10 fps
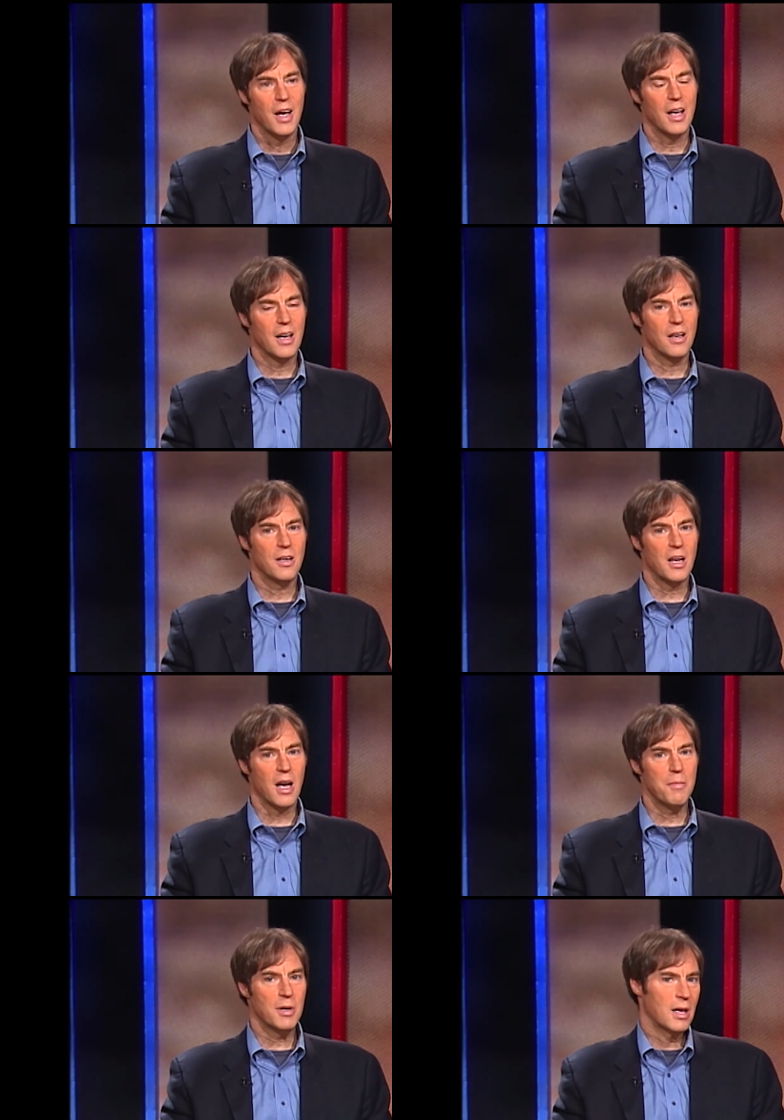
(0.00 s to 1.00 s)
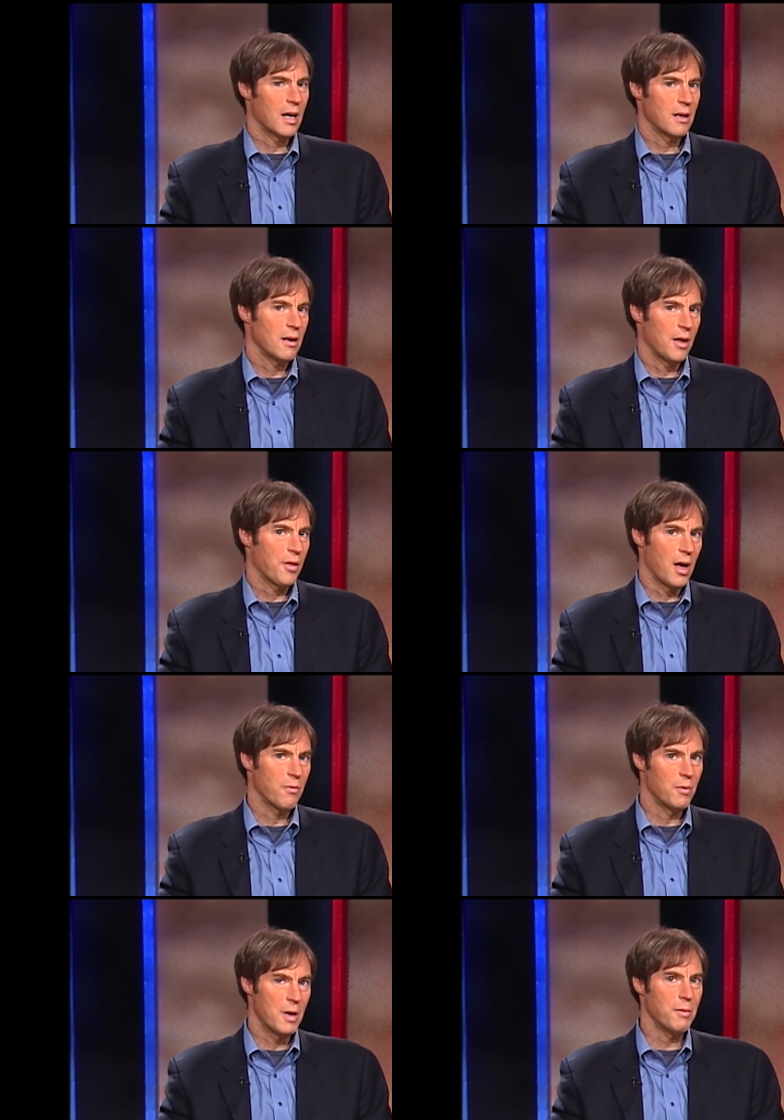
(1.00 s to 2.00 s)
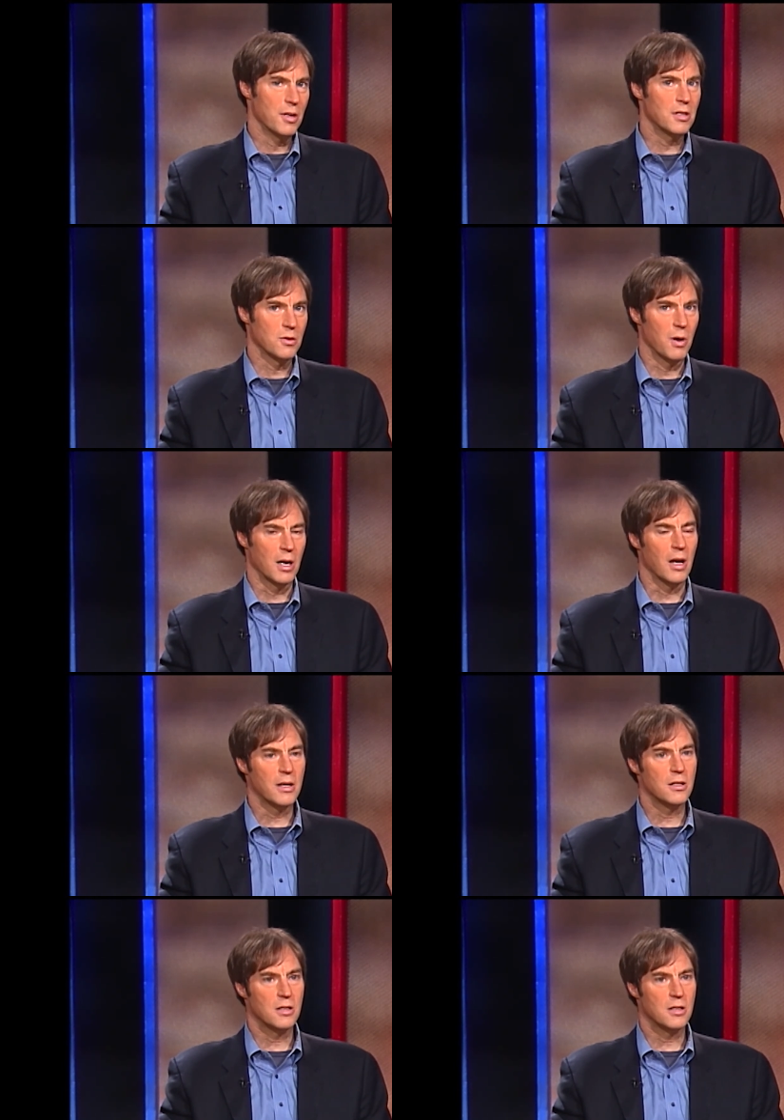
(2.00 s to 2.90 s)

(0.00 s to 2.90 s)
And I began, I thought, well, maybe this is what I'd like to